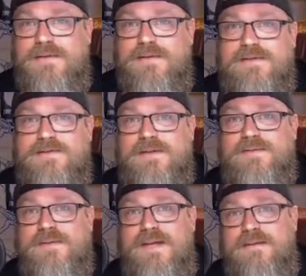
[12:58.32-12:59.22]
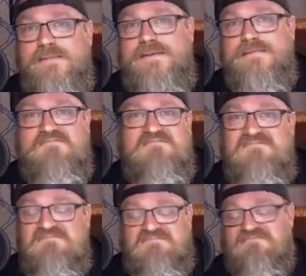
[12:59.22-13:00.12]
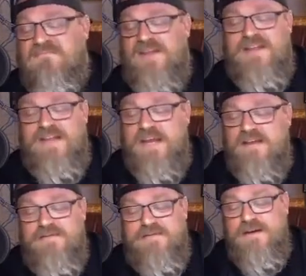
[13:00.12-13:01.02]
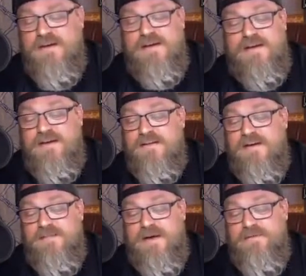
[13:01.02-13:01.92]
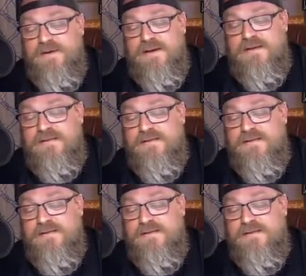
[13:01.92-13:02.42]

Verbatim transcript: you interact with him. I think I gave £3 for it